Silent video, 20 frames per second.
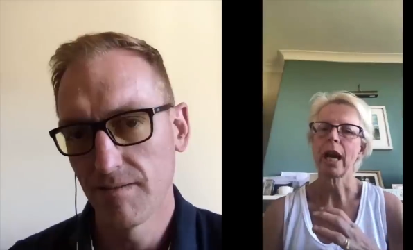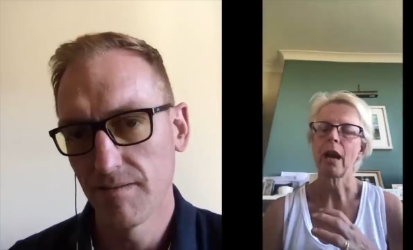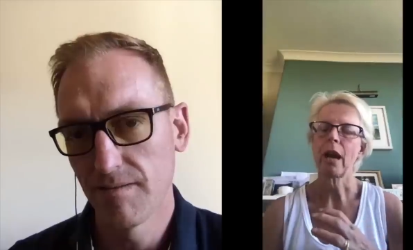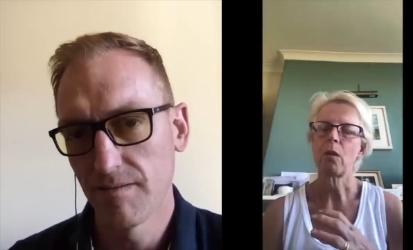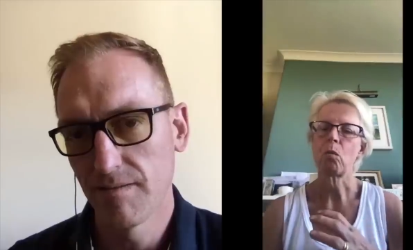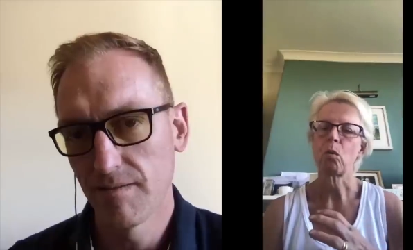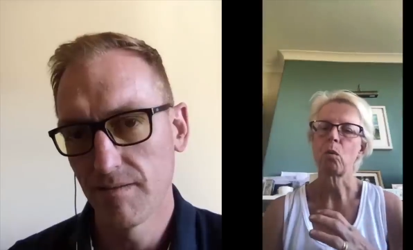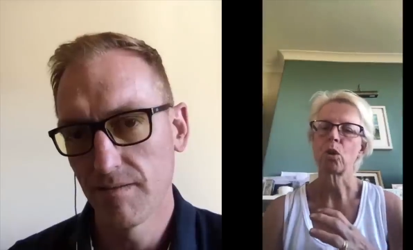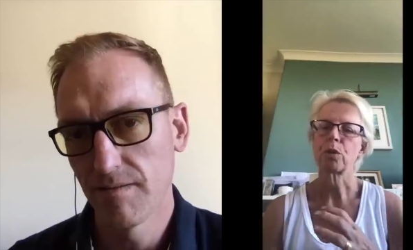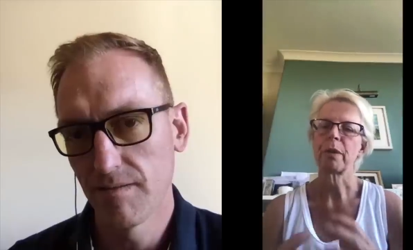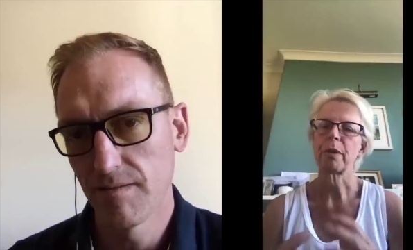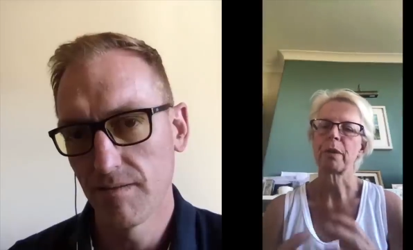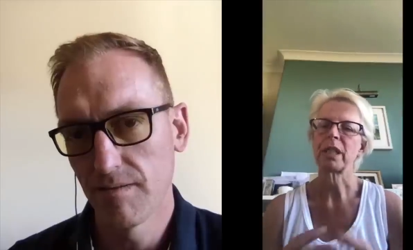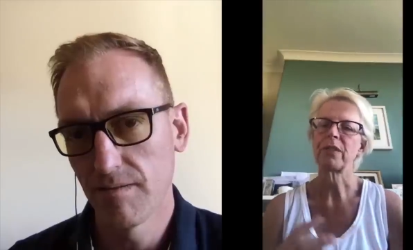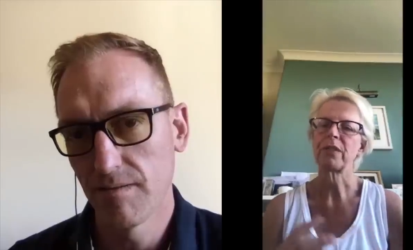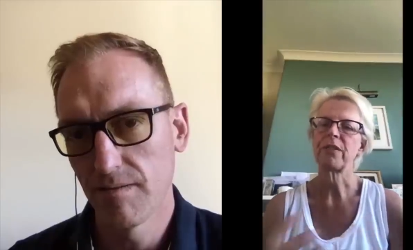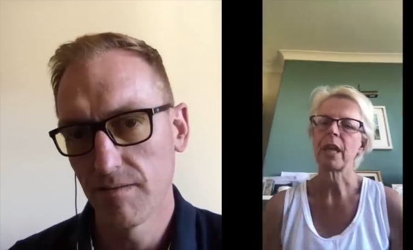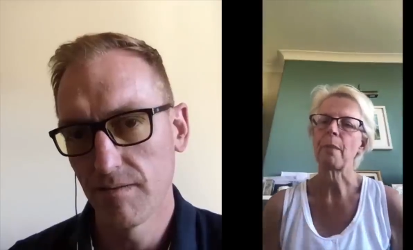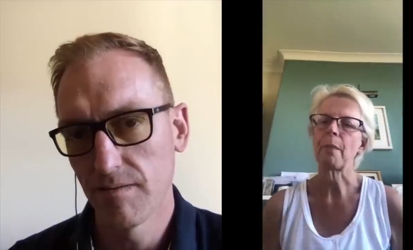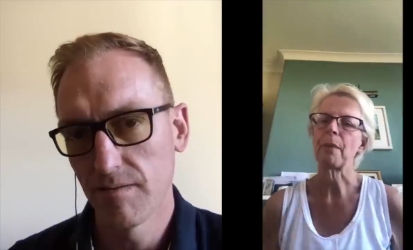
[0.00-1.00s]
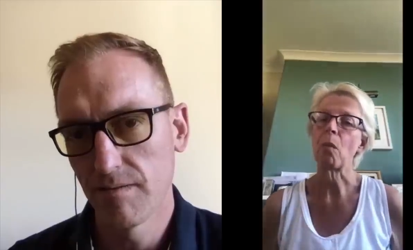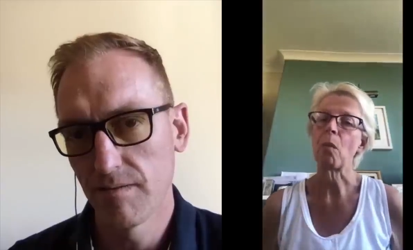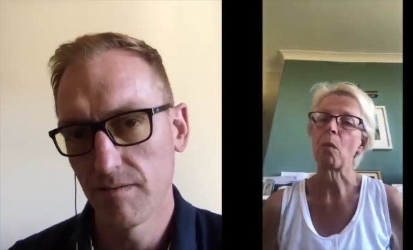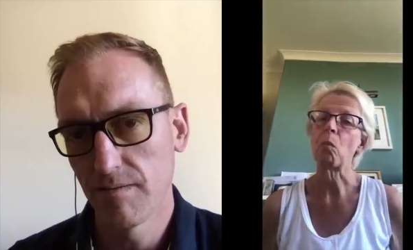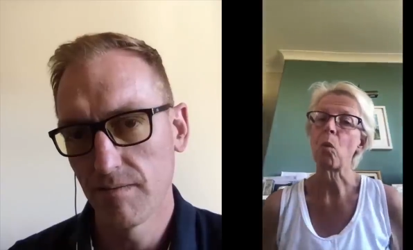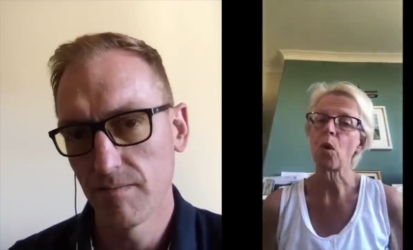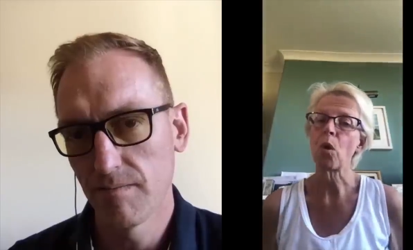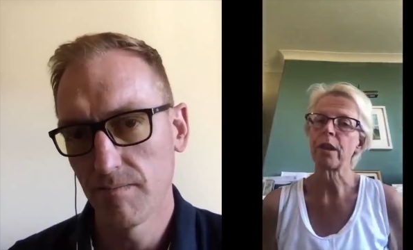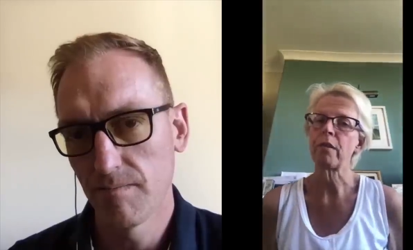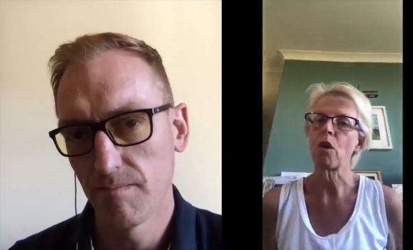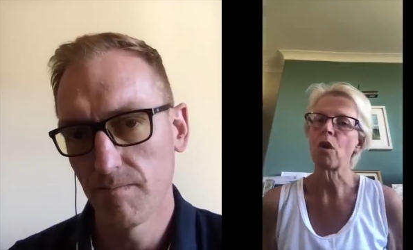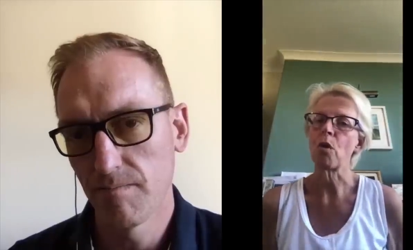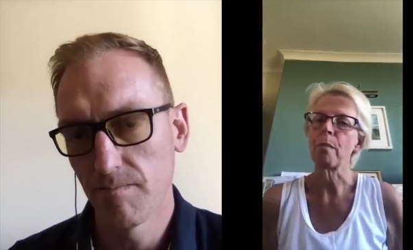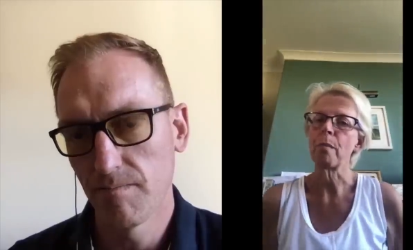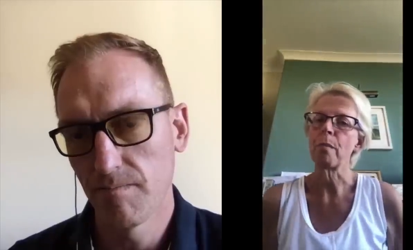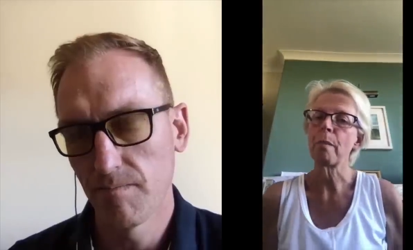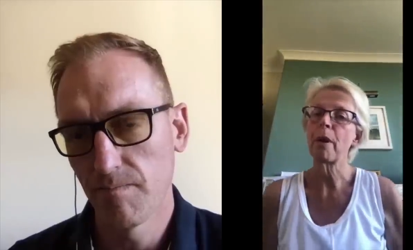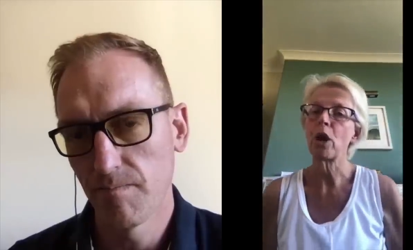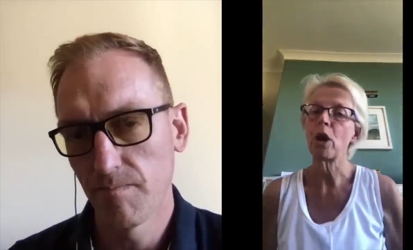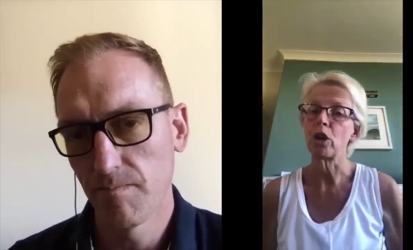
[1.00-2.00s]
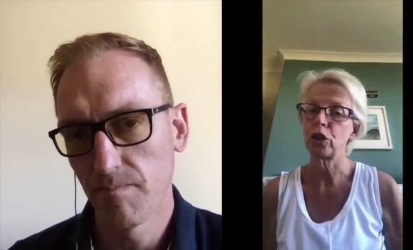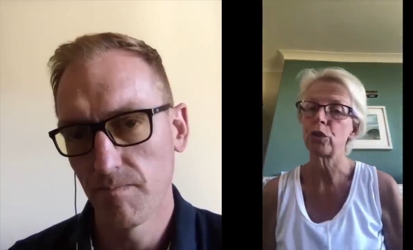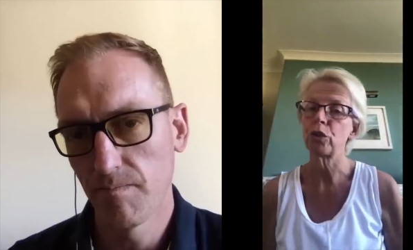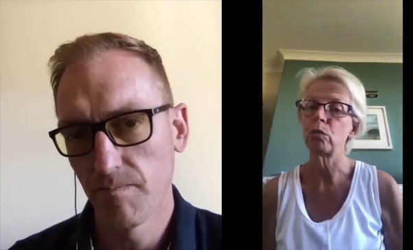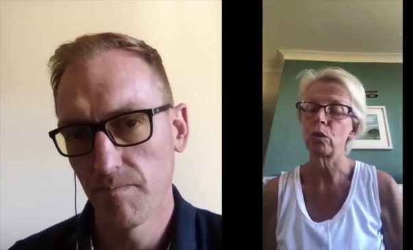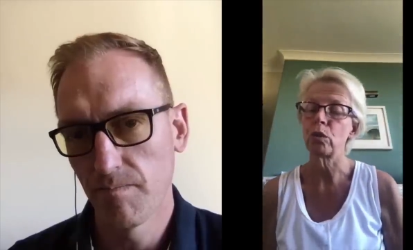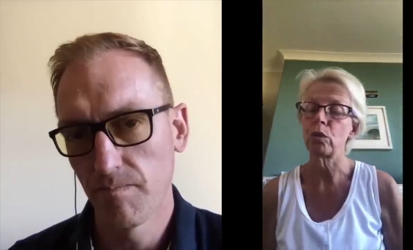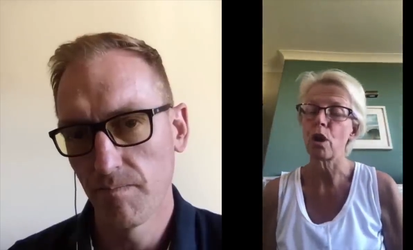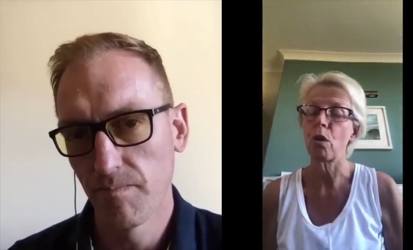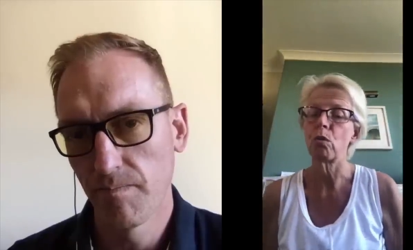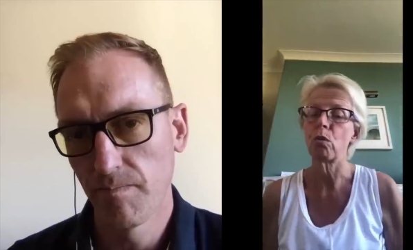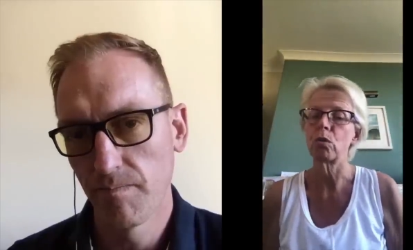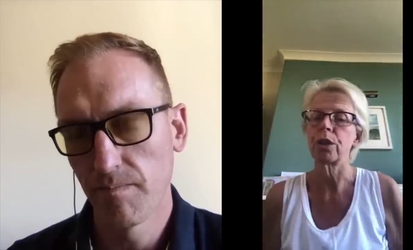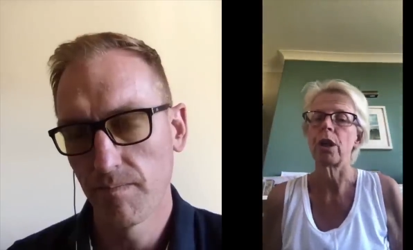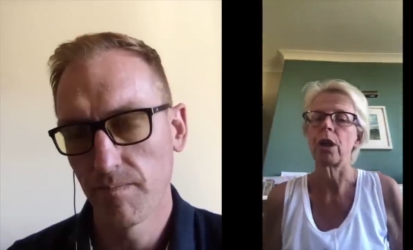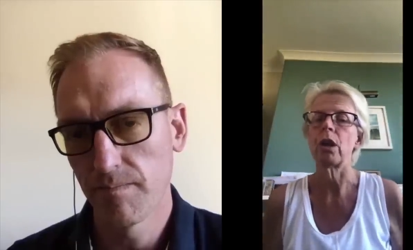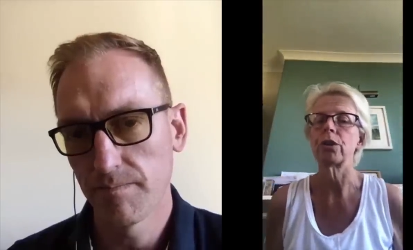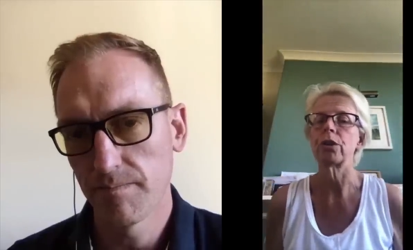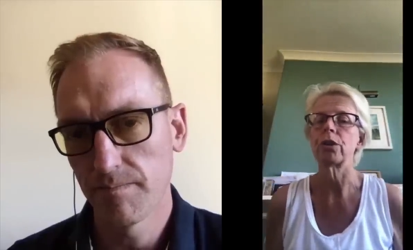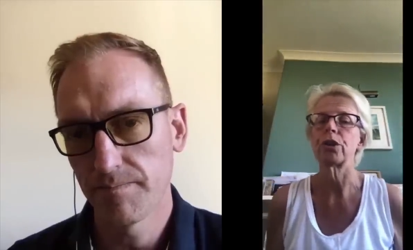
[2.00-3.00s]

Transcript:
Speaker 1: out what's best for them and what their own personal goals are.